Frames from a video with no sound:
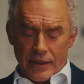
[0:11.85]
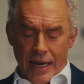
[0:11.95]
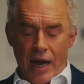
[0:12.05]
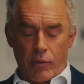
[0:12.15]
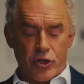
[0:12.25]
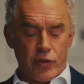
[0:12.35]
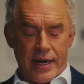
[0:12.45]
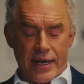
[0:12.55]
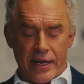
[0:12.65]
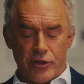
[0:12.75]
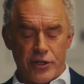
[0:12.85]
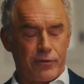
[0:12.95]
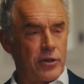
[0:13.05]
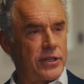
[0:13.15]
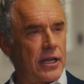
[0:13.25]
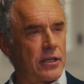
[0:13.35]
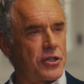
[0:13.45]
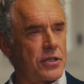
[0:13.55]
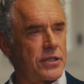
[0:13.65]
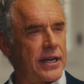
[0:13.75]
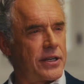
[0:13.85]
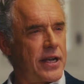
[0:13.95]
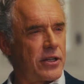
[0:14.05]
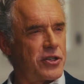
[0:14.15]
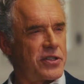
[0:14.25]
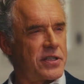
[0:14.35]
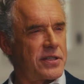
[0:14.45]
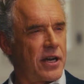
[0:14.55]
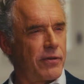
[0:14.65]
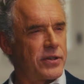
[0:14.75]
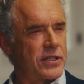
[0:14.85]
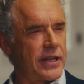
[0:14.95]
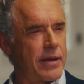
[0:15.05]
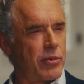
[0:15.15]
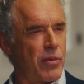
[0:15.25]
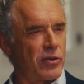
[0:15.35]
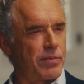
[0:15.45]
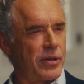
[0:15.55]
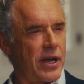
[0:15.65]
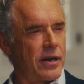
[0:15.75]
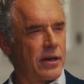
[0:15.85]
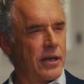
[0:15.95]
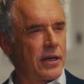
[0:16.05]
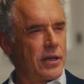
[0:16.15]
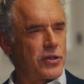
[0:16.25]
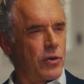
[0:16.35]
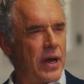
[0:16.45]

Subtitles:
now we're trading energy for intelligence, and intelligence itself is a labor multiplier. So,